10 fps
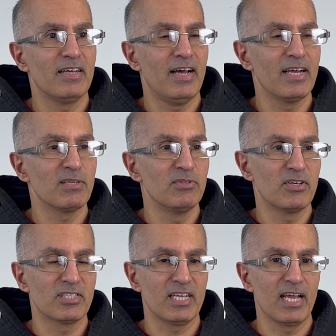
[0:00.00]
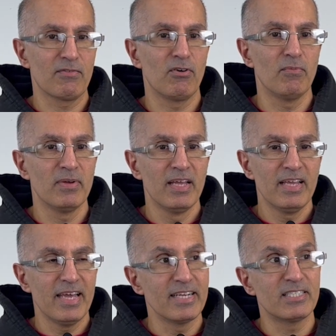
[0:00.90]
items you could select from.
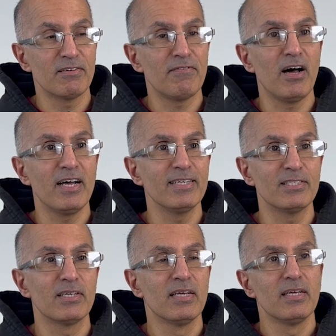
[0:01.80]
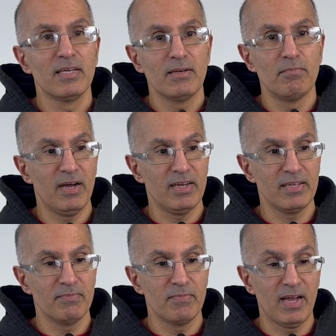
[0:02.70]
It is defined
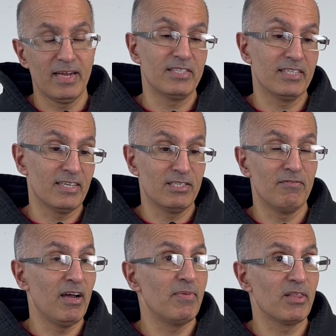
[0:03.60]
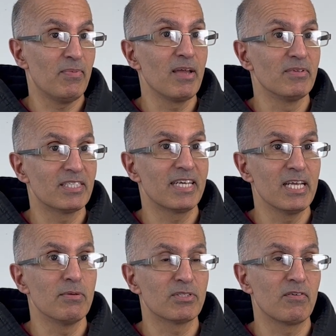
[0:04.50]
by, actually it's actually defined by the payment
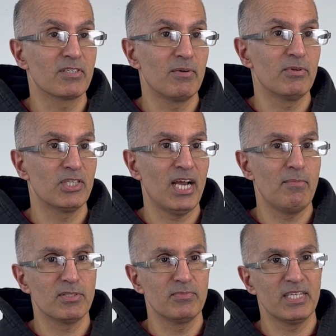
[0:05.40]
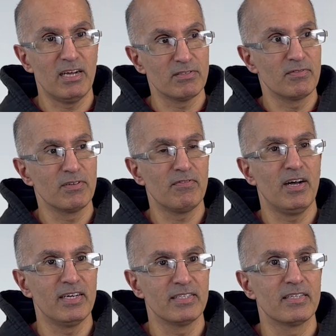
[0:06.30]
scheme. So for example, CHAPS themselves have
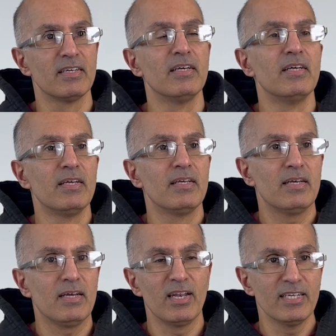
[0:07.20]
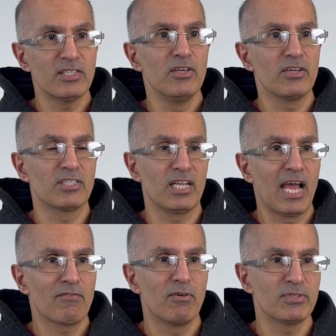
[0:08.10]
defined the list that you can
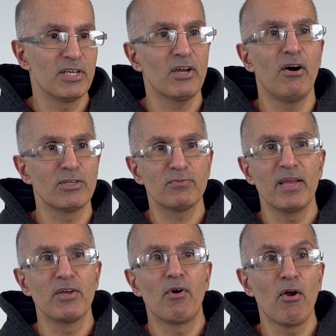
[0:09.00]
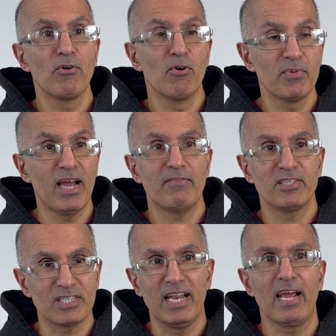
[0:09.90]
select from. So you can't just make your own up, you have
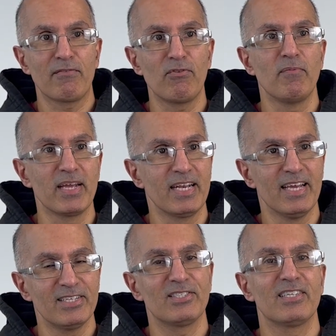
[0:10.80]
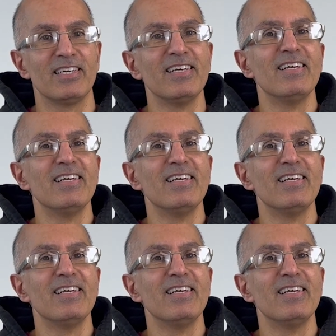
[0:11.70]
to select from a list.